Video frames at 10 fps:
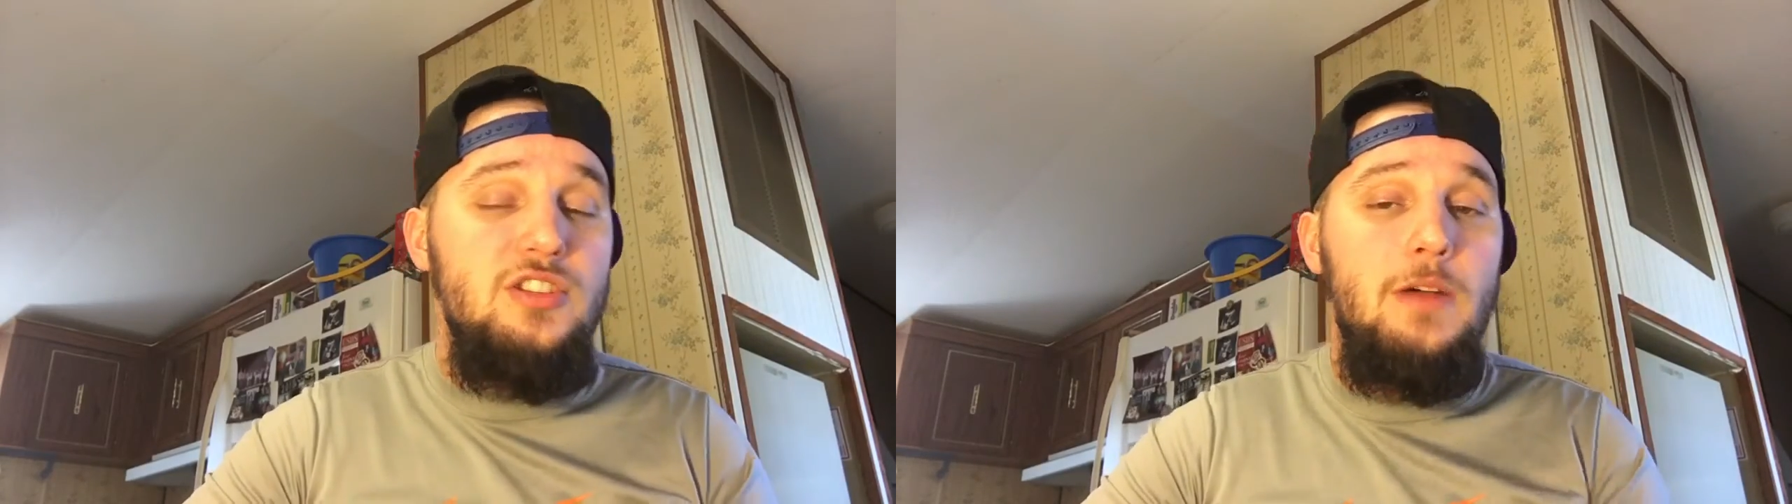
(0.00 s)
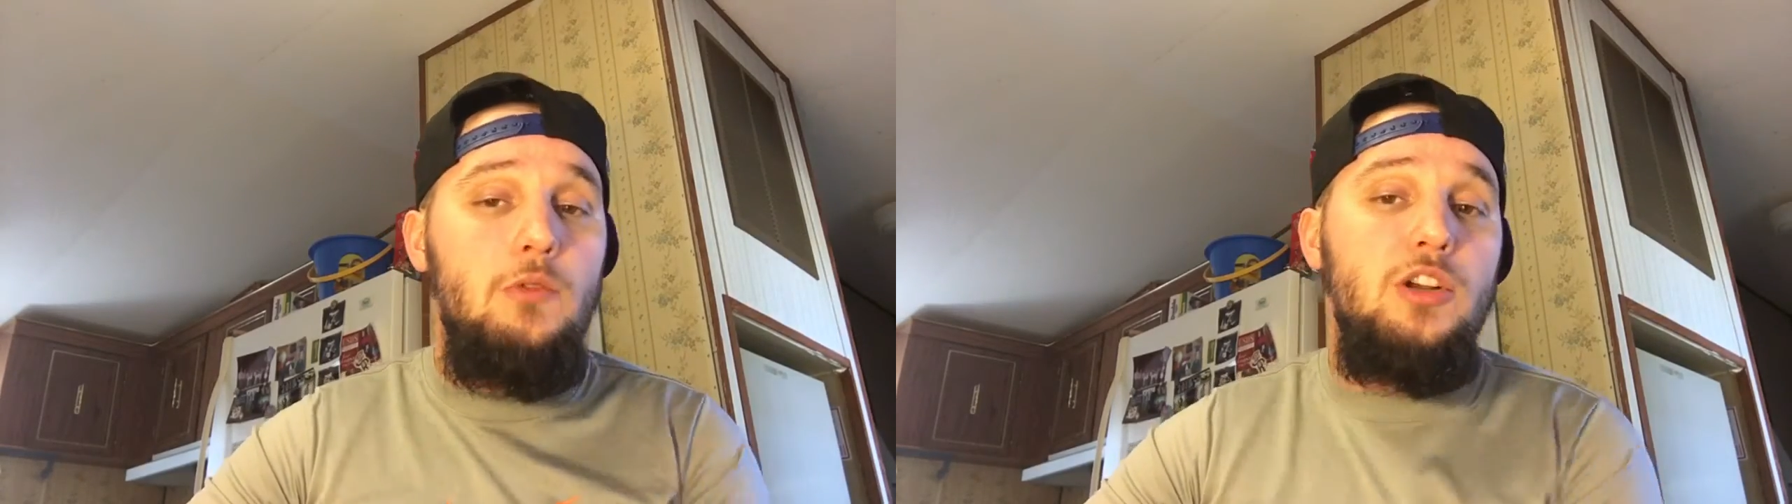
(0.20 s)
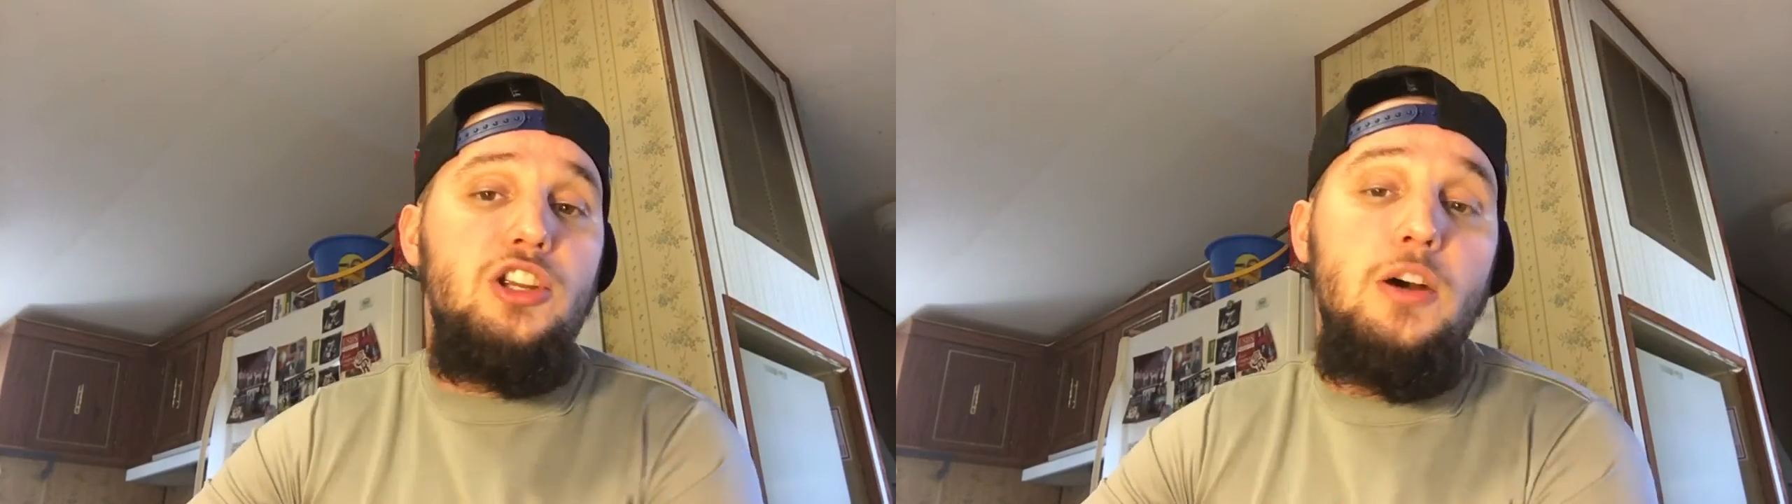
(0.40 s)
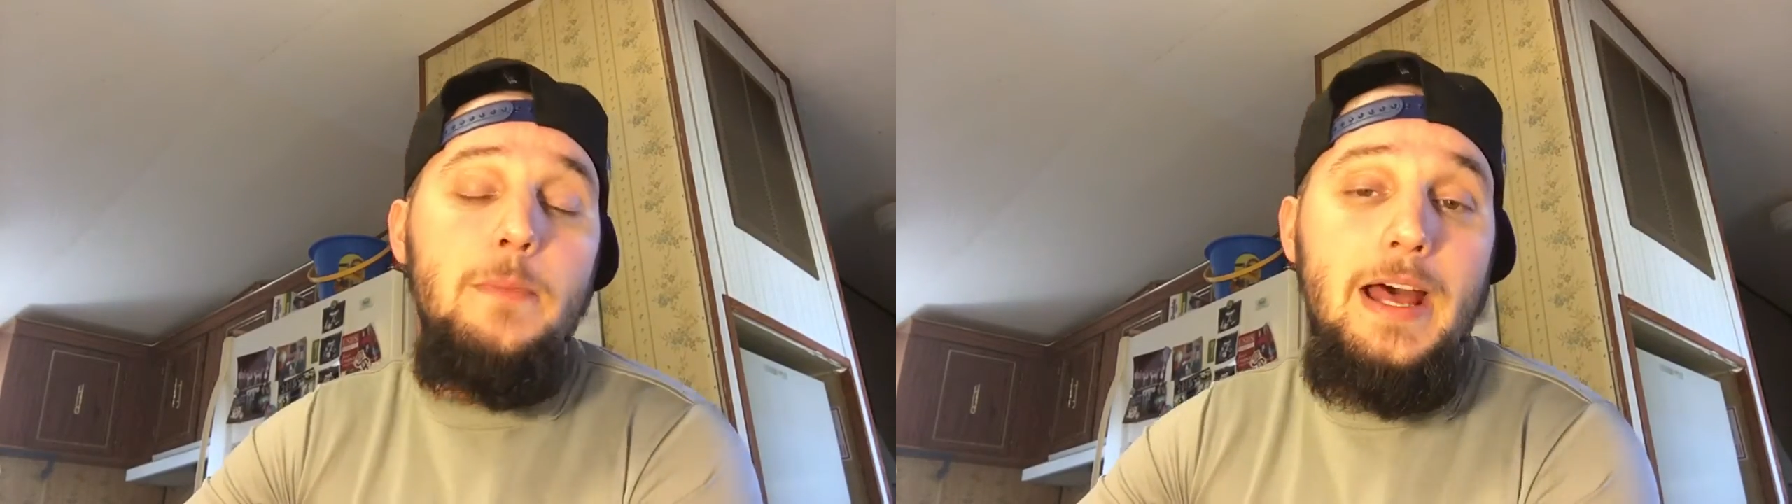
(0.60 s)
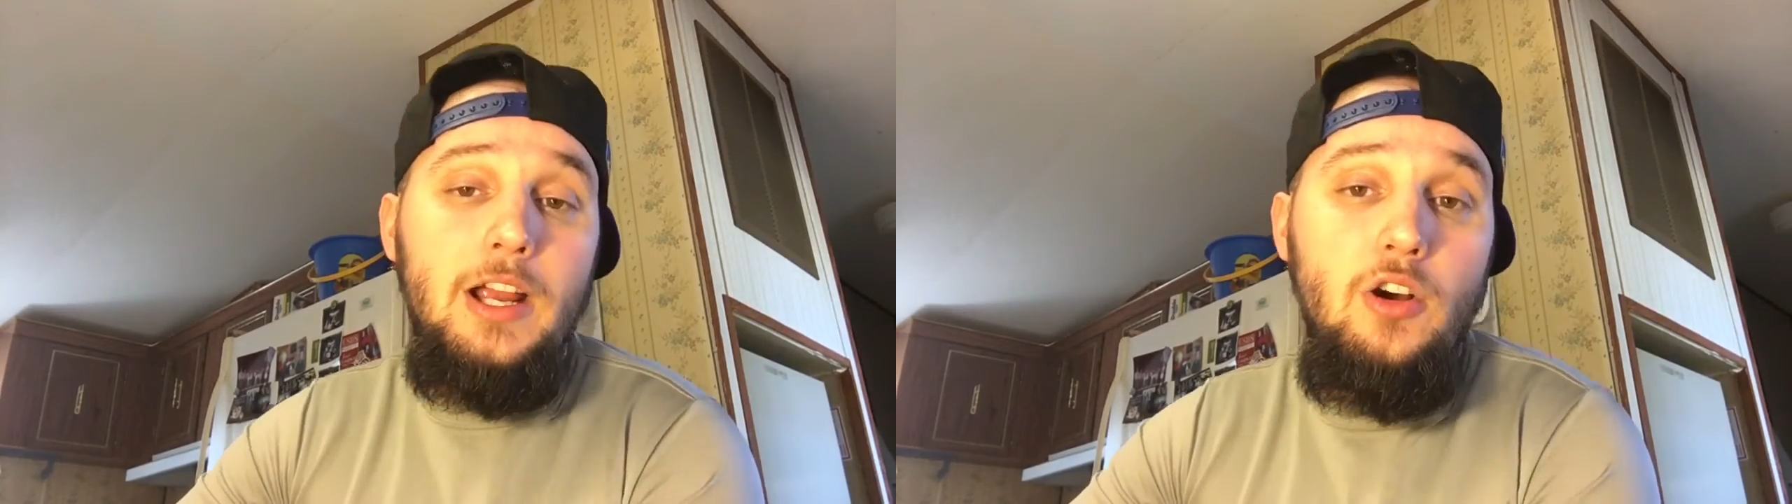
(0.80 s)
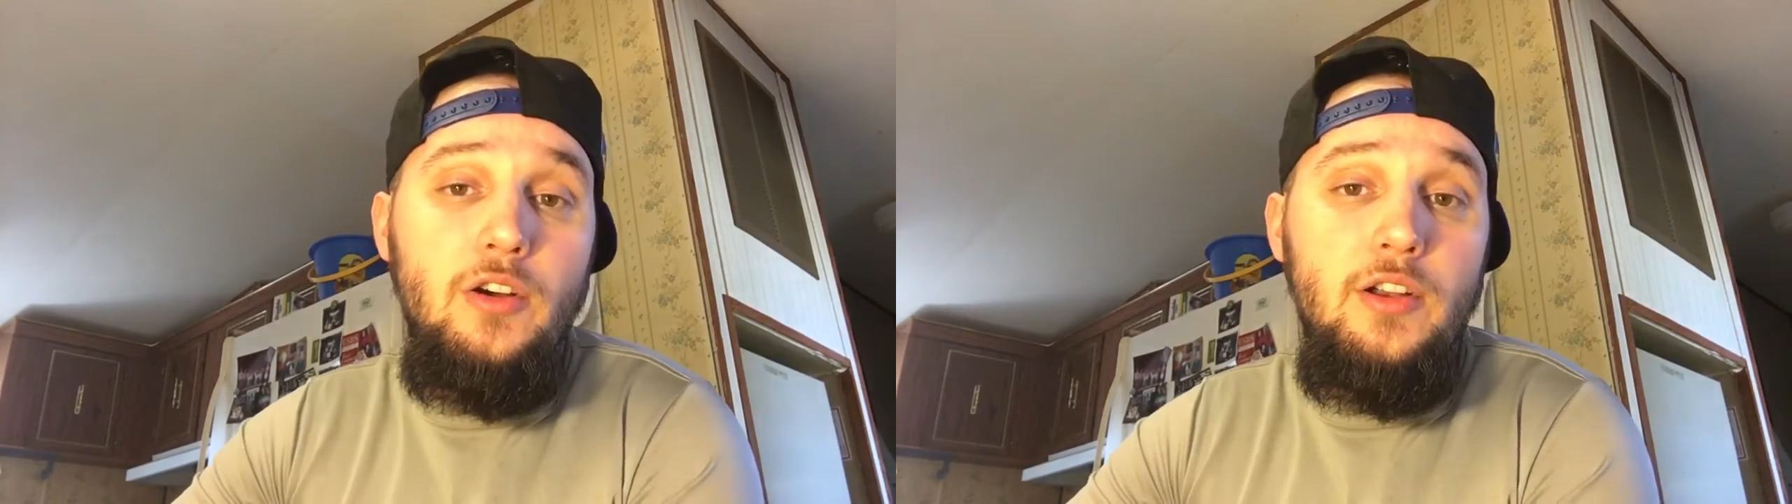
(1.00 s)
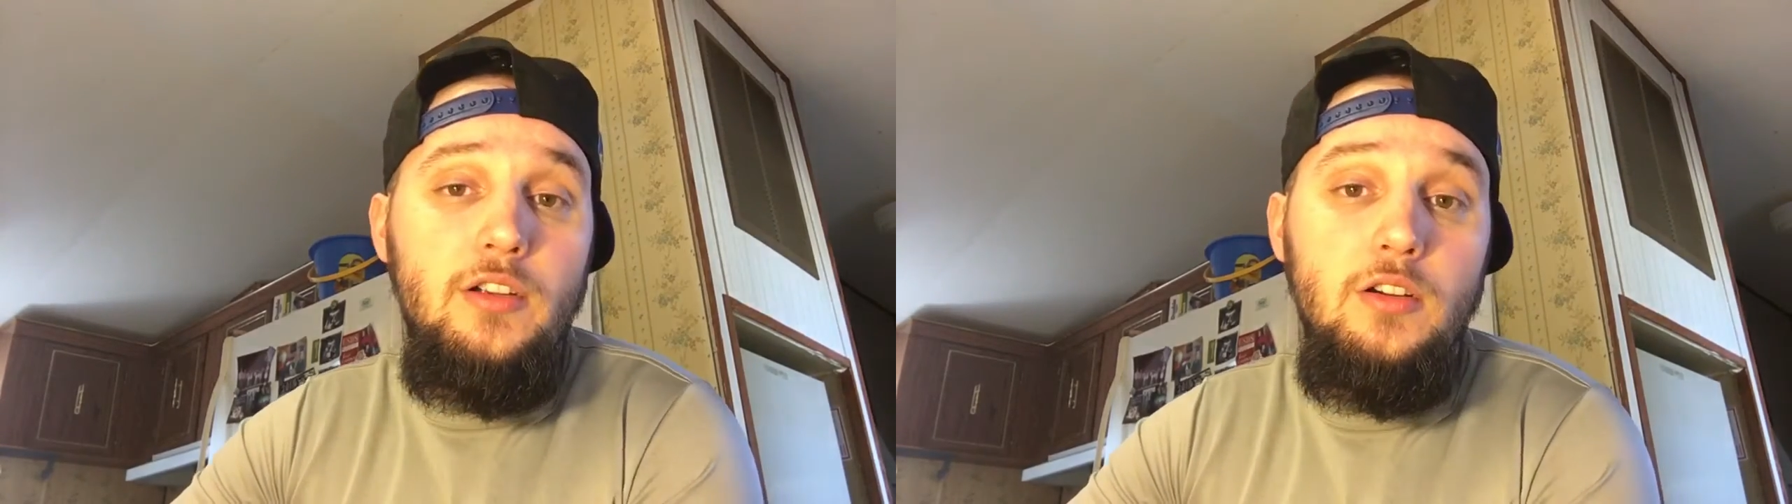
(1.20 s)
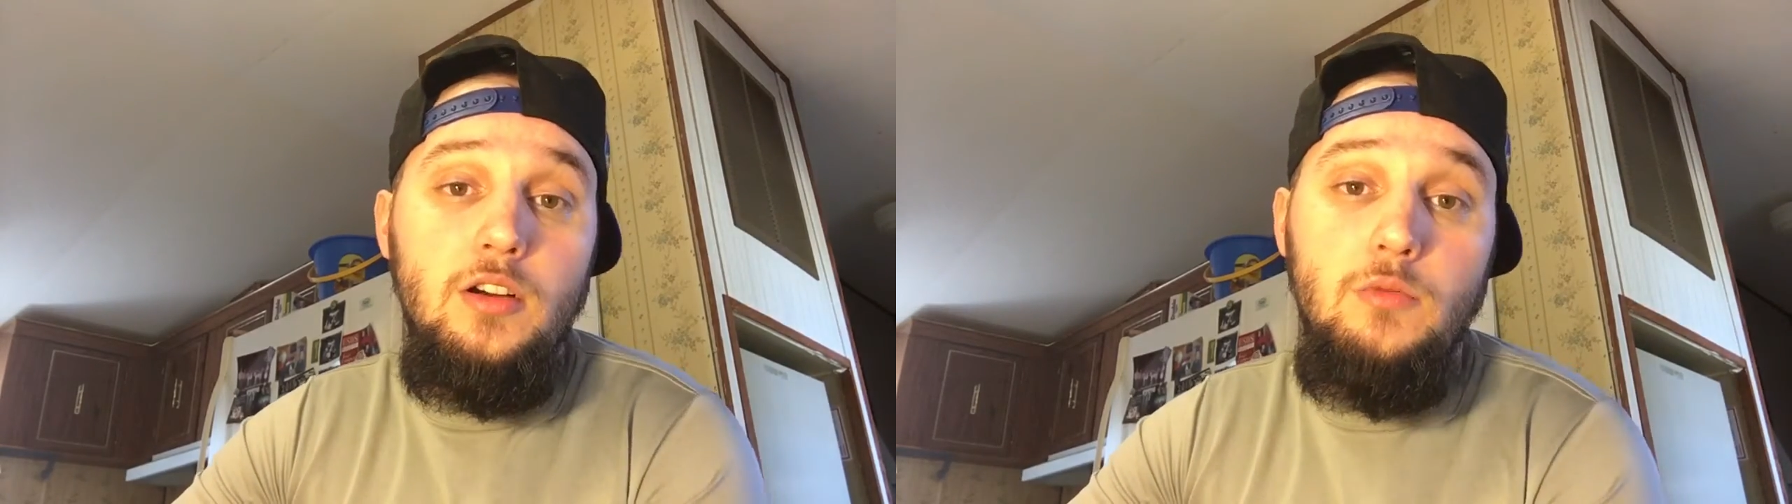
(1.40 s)
you might want to cut back on
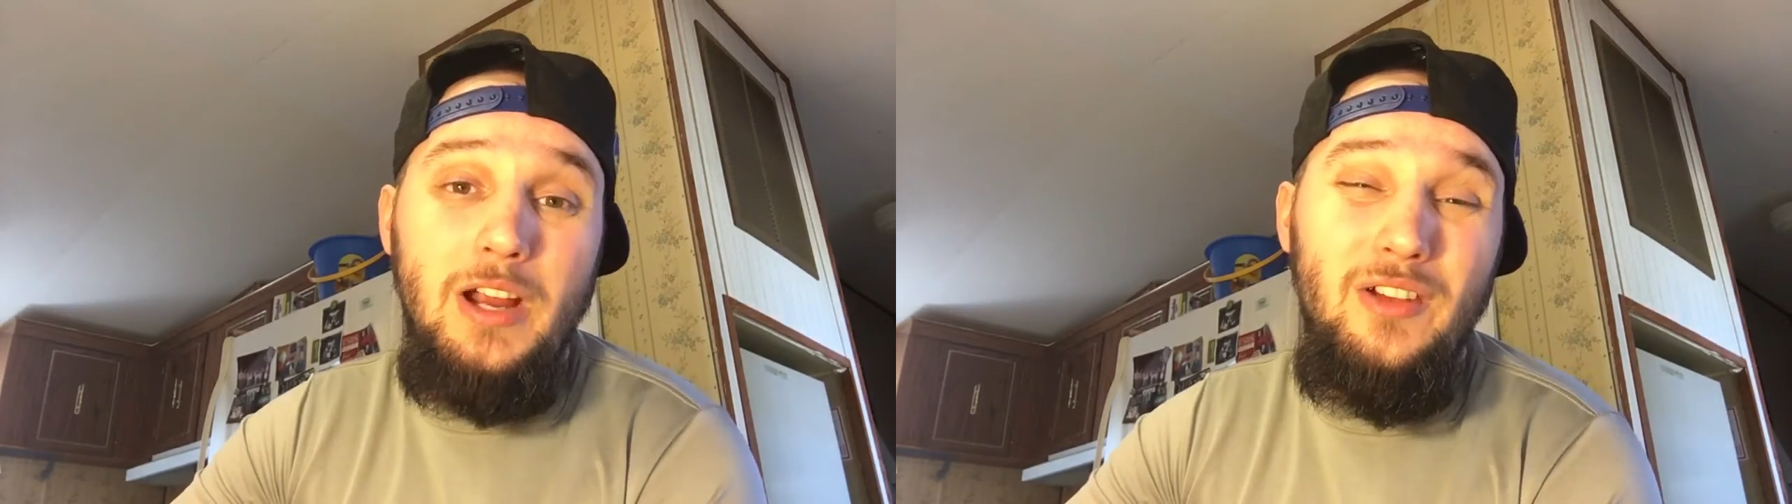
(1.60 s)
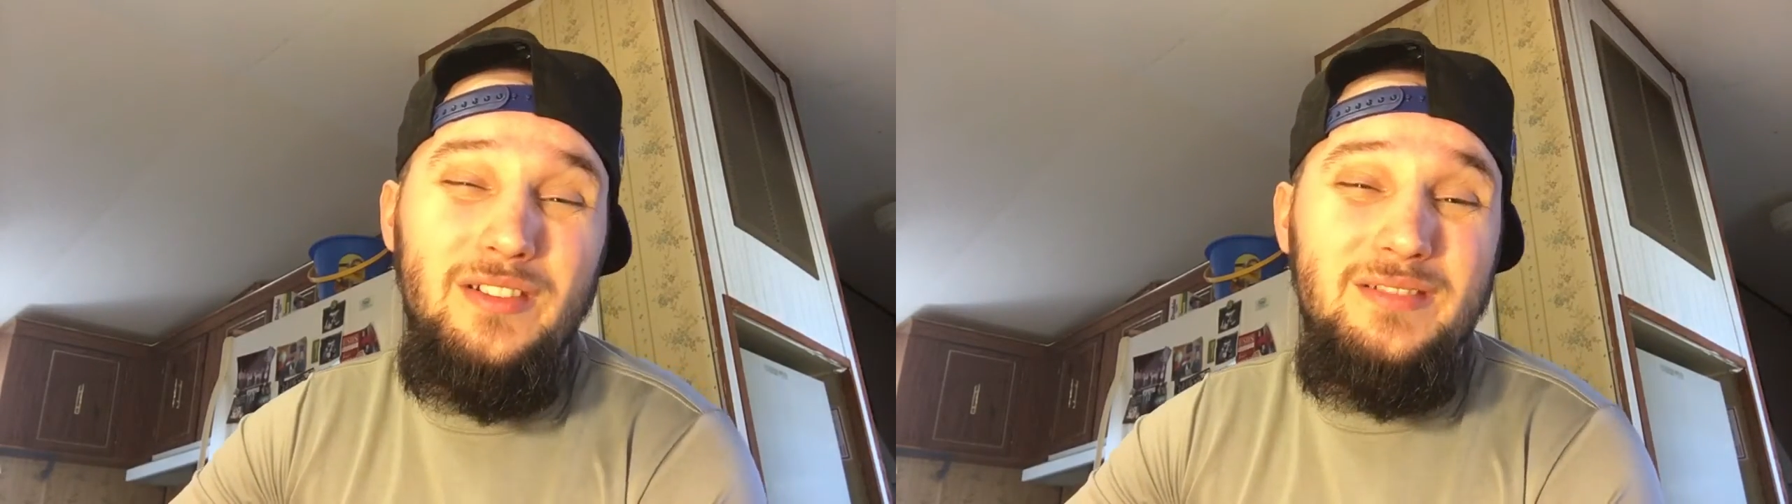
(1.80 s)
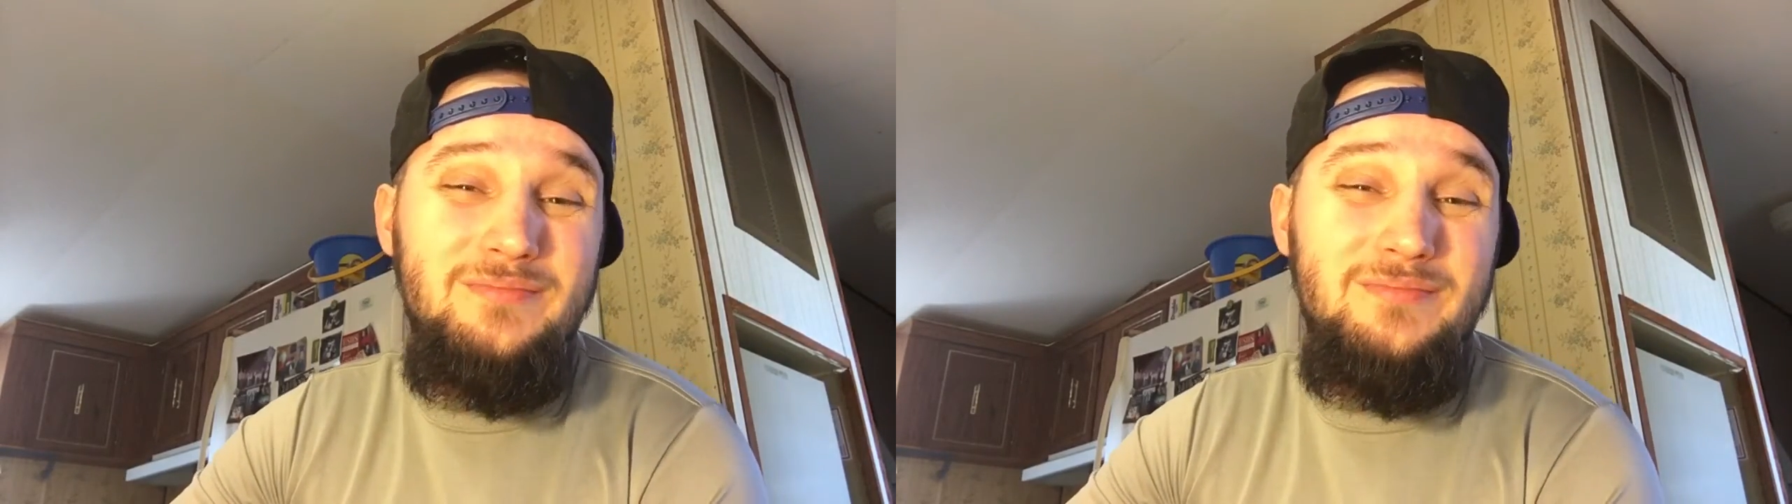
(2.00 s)
around